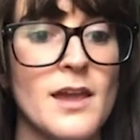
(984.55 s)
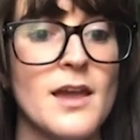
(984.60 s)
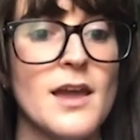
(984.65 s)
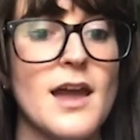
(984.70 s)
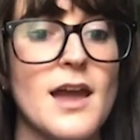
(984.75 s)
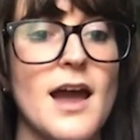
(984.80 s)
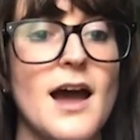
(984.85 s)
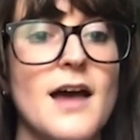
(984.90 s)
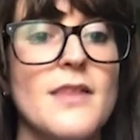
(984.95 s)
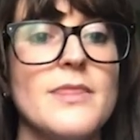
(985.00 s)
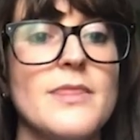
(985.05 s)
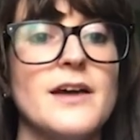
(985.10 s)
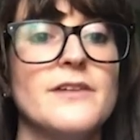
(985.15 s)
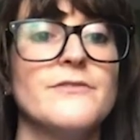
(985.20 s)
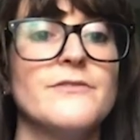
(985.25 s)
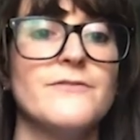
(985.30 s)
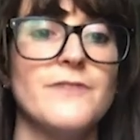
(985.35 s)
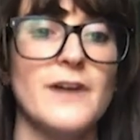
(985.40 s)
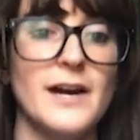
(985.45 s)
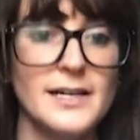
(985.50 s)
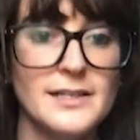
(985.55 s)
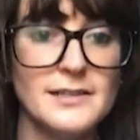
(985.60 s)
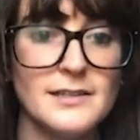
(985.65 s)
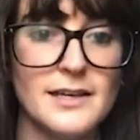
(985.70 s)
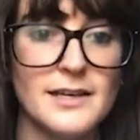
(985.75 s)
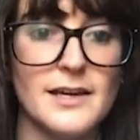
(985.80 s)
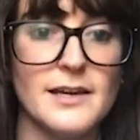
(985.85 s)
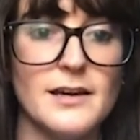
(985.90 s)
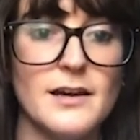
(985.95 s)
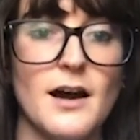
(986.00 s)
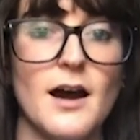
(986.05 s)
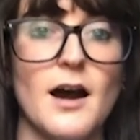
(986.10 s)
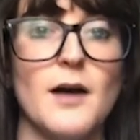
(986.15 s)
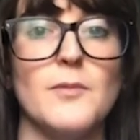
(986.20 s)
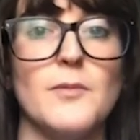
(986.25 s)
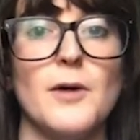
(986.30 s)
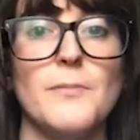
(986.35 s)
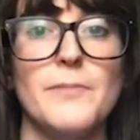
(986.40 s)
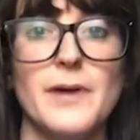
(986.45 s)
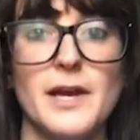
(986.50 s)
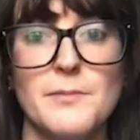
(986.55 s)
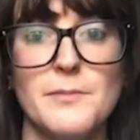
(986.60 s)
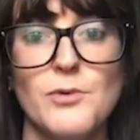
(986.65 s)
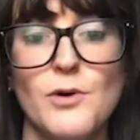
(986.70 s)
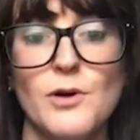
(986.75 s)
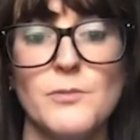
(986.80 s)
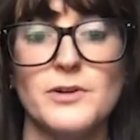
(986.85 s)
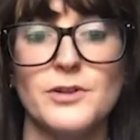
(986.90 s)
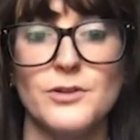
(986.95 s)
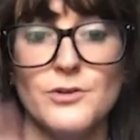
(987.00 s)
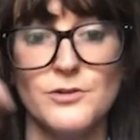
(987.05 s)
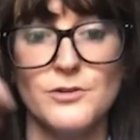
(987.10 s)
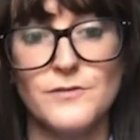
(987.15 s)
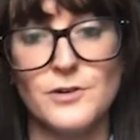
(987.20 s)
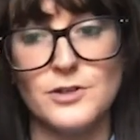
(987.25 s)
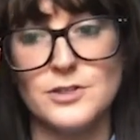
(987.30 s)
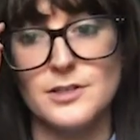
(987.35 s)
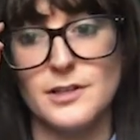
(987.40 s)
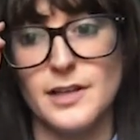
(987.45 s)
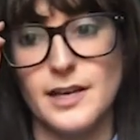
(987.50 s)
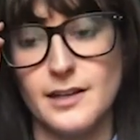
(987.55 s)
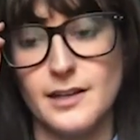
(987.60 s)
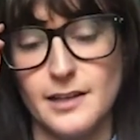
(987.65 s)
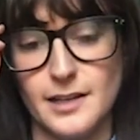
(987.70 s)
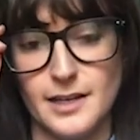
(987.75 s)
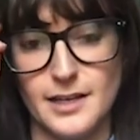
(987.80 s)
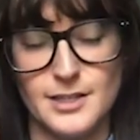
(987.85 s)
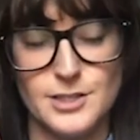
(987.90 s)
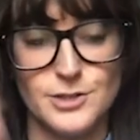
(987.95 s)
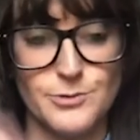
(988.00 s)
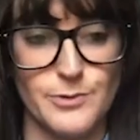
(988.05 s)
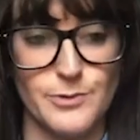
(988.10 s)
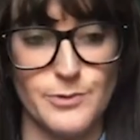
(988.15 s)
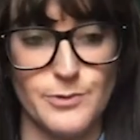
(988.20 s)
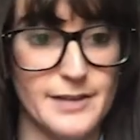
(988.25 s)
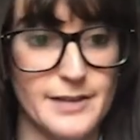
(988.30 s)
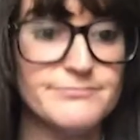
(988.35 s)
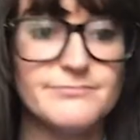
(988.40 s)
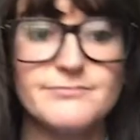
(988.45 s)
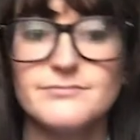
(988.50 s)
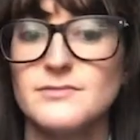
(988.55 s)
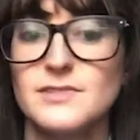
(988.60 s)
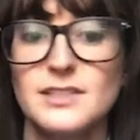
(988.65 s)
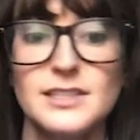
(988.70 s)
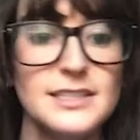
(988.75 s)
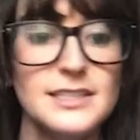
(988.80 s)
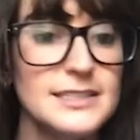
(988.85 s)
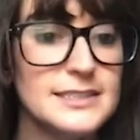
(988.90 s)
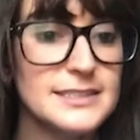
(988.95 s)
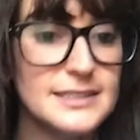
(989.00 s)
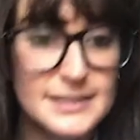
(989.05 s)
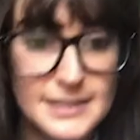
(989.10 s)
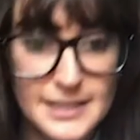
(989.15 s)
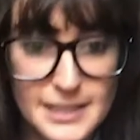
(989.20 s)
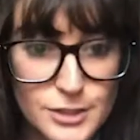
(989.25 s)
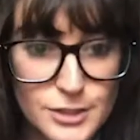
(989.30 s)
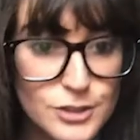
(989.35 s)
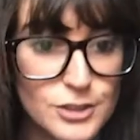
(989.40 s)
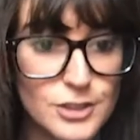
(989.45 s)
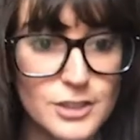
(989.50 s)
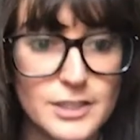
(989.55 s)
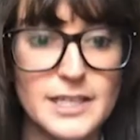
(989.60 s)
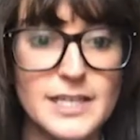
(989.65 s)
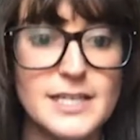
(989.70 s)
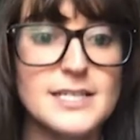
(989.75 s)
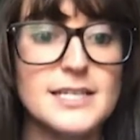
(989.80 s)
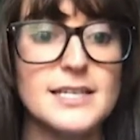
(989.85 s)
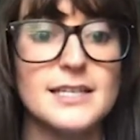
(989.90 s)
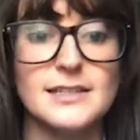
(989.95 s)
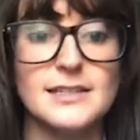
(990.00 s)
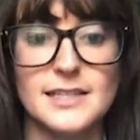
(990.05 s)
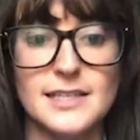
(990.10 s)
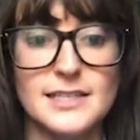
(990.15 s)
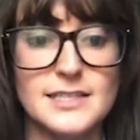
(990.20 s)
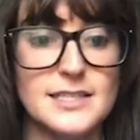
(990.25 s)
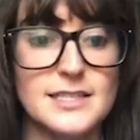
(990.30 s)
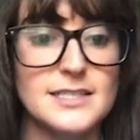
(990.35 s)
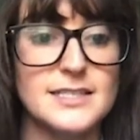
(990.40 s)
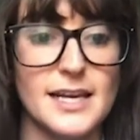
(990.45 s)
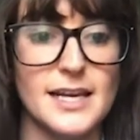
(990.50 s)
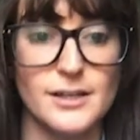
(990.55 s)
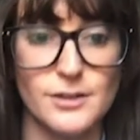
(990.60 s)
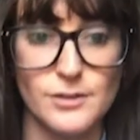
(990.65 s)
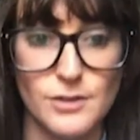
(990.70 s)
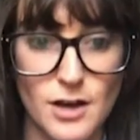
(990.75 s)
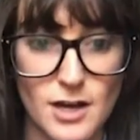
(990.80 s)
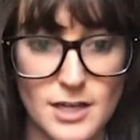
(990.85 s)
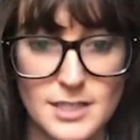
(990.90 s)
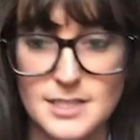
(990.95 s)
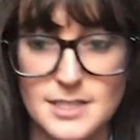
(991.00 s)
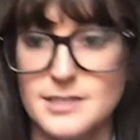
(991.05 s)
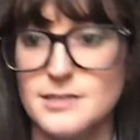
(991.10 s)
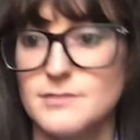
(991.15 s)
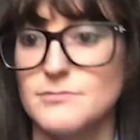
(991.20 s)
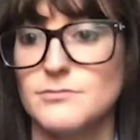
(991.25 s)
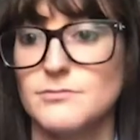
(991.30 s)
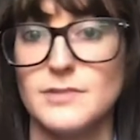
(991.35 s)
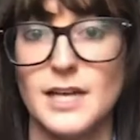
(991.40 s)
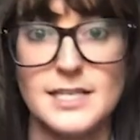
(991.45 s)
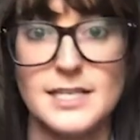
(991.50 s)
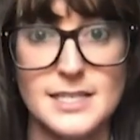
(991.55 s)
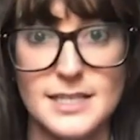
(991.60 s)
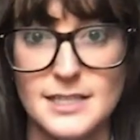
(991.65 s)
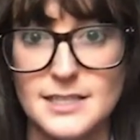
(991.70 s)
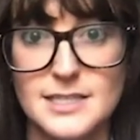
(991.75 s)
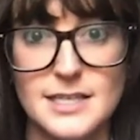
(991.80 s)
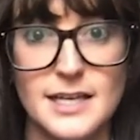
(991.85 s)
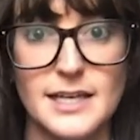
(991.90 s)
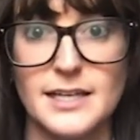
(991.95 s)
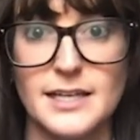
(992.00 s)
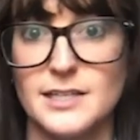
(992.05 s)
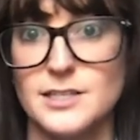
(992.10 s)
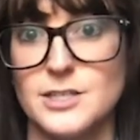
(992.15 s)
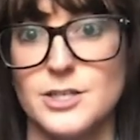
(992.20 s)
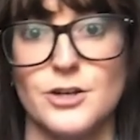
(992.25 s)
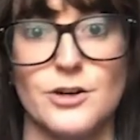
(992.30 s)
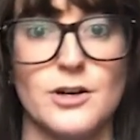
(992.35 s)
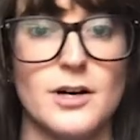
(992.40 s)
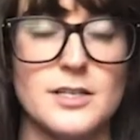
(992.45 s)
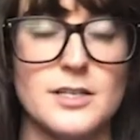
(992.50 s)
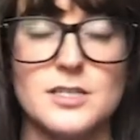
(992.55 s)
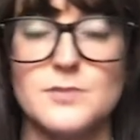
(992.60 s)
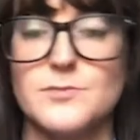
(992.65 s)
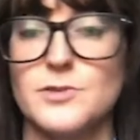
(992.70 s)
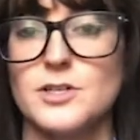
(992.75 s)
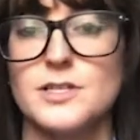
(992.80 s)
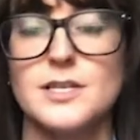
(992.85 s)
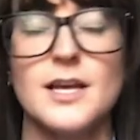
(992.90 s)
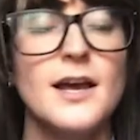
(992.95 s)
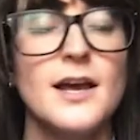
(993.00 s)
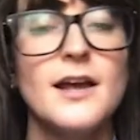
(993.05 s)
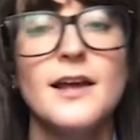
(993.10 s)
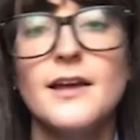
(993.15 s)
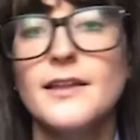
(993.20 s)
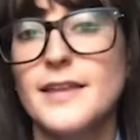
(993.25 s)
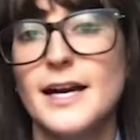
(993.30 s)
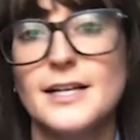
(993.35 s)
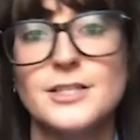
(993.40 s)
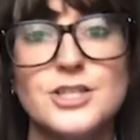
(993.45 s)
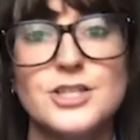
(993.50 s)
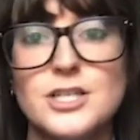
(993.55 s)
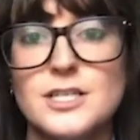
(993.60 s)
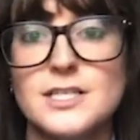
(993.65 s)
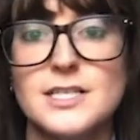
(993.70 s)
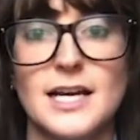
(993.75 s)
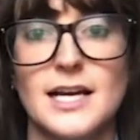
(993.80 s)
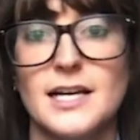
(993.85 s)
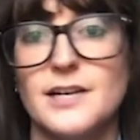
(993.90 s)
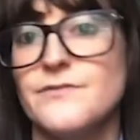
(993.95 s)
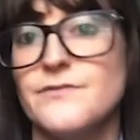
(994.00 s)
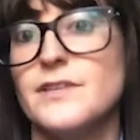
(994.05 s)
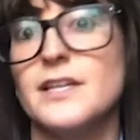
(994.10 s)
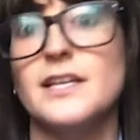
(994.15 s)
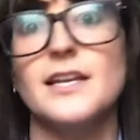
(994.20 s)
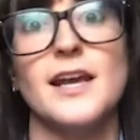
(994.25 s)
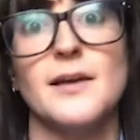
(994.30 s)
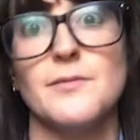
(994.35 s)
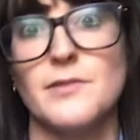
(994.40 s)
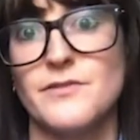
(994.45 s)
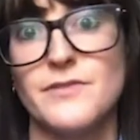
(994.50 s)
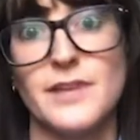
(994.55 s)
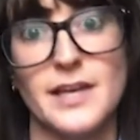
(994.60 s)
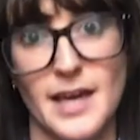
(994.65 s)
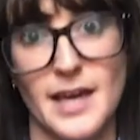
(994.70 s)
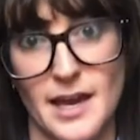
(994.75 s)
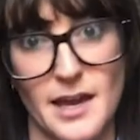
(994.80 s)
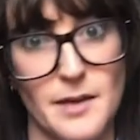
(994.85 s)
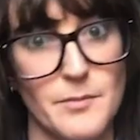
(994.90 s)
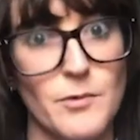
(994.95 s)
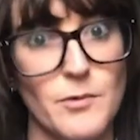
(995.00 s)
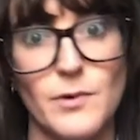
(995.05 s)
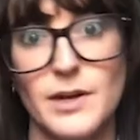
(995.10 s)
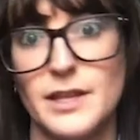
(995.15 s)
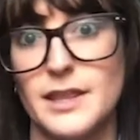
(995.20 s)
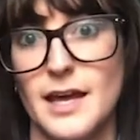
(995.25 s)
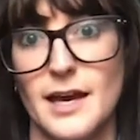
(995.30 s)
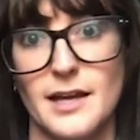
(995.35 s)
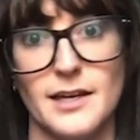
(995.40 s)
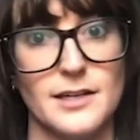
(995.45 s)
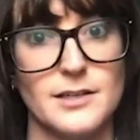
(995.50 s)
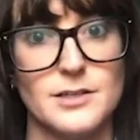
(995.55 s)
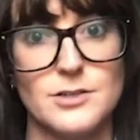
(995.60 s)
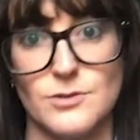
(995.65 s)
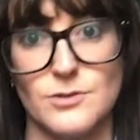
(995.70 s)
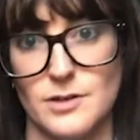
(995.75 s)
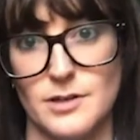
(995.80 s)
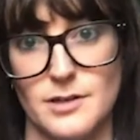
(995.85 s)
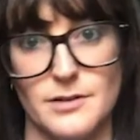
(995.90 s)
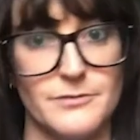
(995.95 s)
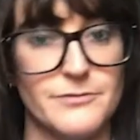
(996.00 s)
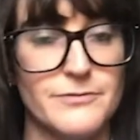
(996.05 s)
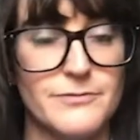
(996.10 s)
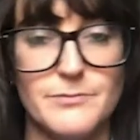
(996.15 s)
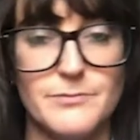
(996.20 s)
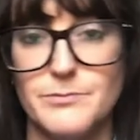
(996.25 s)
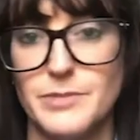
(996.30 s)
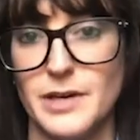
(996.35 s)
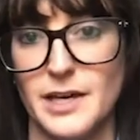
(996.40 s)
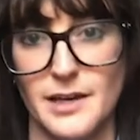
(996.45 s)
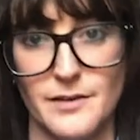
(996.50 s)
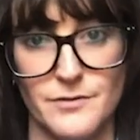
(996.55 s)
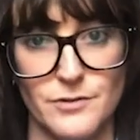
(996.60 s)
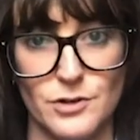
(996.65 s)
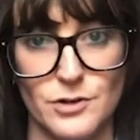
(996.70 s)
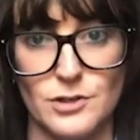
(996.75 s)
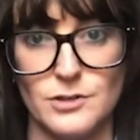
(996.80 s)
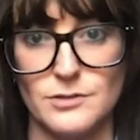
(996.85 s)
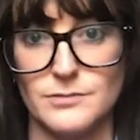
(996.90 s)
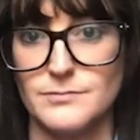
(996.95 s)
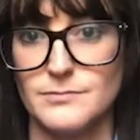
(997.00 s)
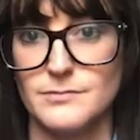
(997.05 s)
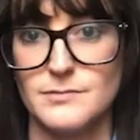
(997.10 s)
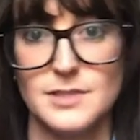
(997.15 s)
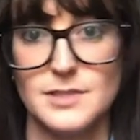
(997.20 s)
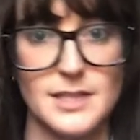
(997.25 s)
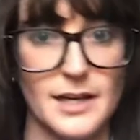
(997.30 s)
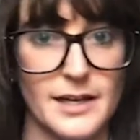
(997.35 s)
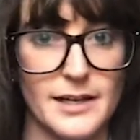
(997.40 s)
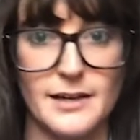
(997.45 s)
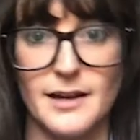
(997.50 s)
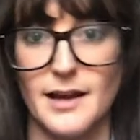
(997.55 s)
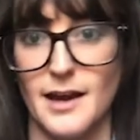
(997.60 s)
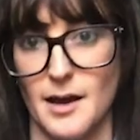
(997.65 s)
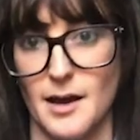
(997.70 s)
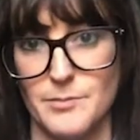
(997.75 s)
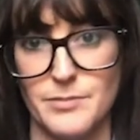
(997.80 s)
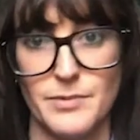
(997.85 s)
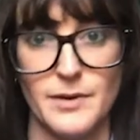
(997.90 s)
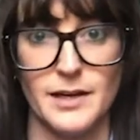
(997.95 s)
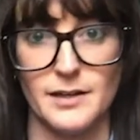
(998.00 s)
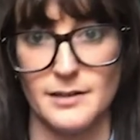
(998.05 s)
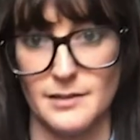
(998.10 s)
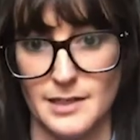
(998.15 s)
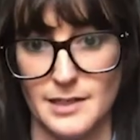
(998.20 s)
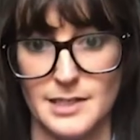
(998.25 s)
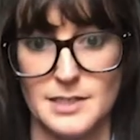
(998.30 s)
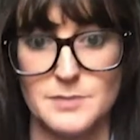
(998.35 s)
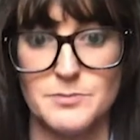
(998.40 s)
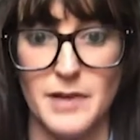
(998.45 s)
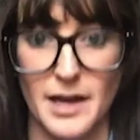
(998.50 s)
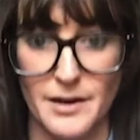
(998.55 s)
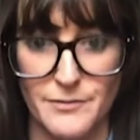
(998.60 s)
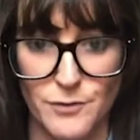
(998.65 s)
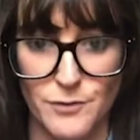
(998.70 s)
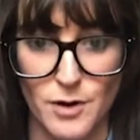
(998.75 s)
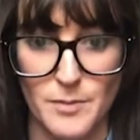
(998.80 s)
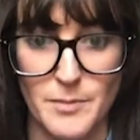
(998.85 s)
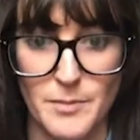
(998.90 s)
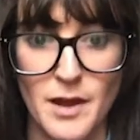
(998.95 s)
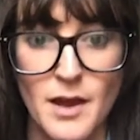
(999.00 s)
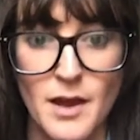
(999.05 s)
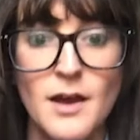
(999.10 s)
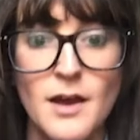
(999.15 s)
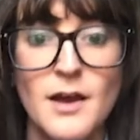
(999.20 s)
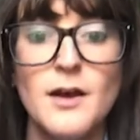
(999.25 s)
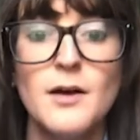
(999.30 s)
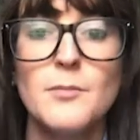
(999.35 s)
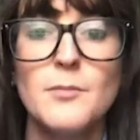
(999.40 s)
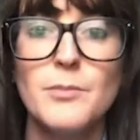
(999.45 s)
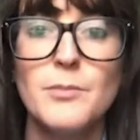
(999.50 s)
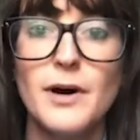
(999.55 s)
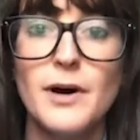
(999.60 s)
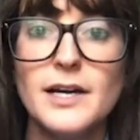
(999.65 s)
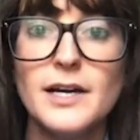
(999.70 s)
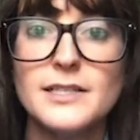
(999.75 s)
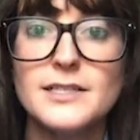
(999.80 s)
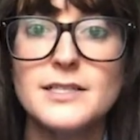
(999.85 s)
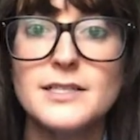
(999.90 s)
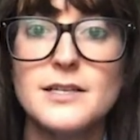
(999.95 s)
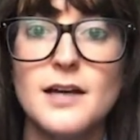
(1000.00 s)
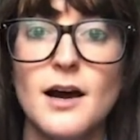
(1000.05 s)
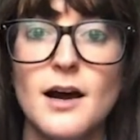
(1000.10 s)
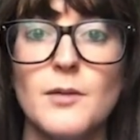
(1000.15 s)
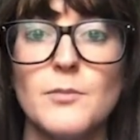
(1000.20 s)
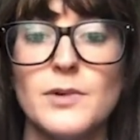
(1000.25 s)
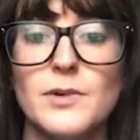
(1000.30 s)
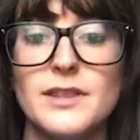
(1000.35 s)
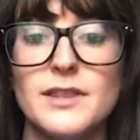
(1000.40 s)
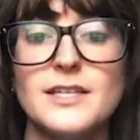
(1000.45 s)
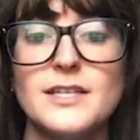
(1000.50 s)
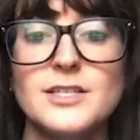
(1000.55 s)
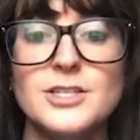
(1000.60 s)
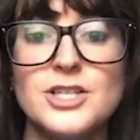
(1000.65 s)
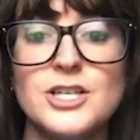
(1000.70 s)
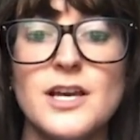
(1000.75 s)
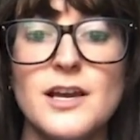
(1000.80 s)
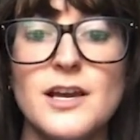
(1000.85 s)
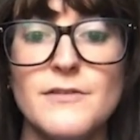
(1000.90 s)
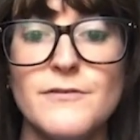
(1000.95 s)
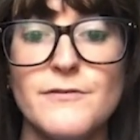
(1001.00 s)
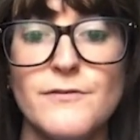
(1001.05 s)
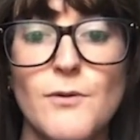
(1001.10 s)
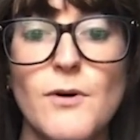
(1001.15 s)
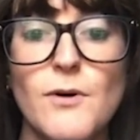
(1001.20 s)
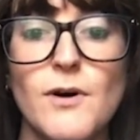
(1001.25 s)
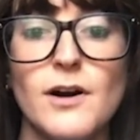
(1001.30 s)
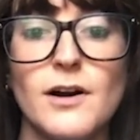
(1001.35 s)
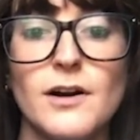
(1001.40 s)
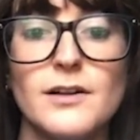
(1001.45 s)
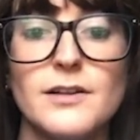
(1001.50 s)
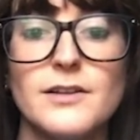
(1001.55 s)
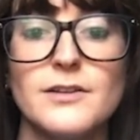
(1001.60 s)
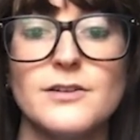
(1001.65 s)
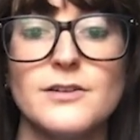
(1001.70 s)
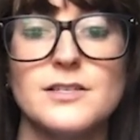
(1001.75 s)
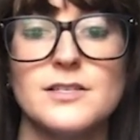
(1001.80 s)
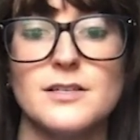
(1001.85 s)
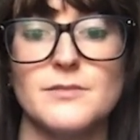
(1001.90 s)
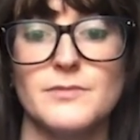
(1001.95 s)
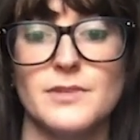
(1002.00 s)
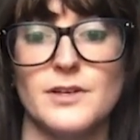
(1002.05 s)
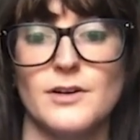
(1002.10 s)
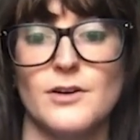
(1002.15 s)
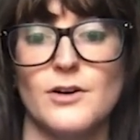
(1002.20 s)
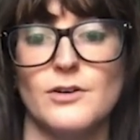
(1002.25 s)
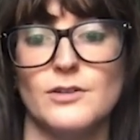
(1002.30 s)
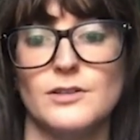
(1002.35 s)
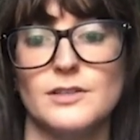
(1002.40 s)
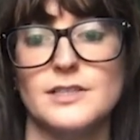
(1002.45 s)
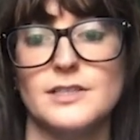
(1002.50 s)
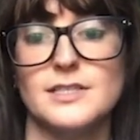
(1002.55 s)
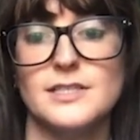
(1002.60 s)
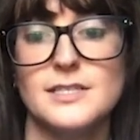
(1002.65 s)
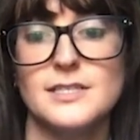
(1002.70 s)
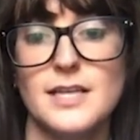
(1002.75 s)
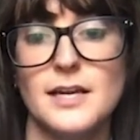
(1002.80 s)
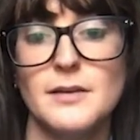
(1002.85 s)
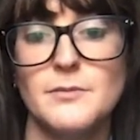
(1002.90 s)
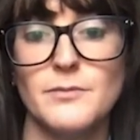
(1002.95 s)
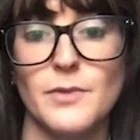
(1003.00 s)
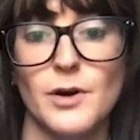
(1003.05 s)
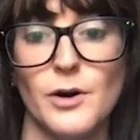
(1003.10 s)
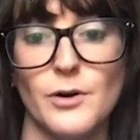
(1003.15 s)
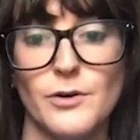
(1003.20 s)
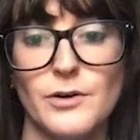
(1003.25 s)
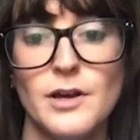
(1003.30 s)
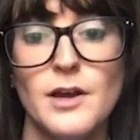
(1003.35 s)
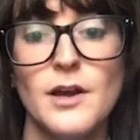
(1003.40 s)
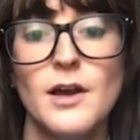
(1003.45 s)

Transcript: And then finally, a pain point with universal analytics, right? Cleared cookies can lead to data loss, less insight into your customers. That's just kind of the name of the game with any sort of behavioral site app analytics platform. But within GA4, there's something called consent mode.